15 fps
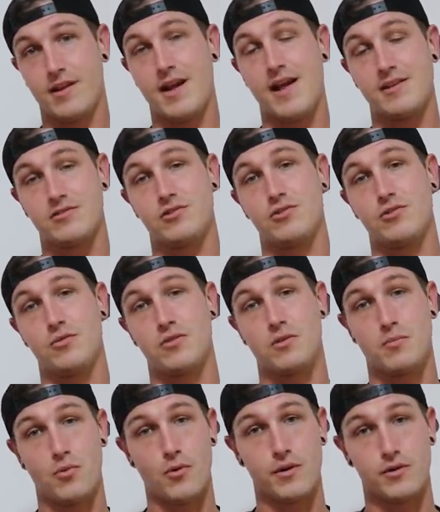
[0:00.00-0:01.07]
that has to do with
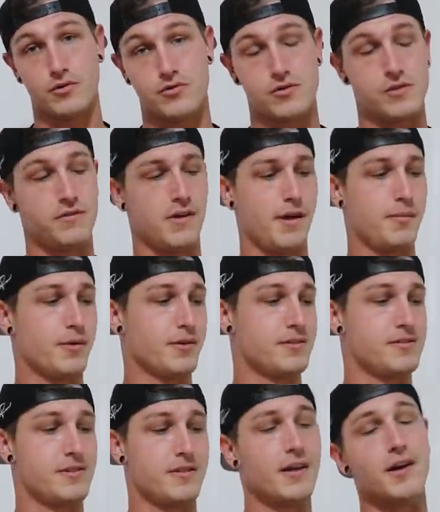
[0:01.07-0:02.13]
arboreal tree vipers.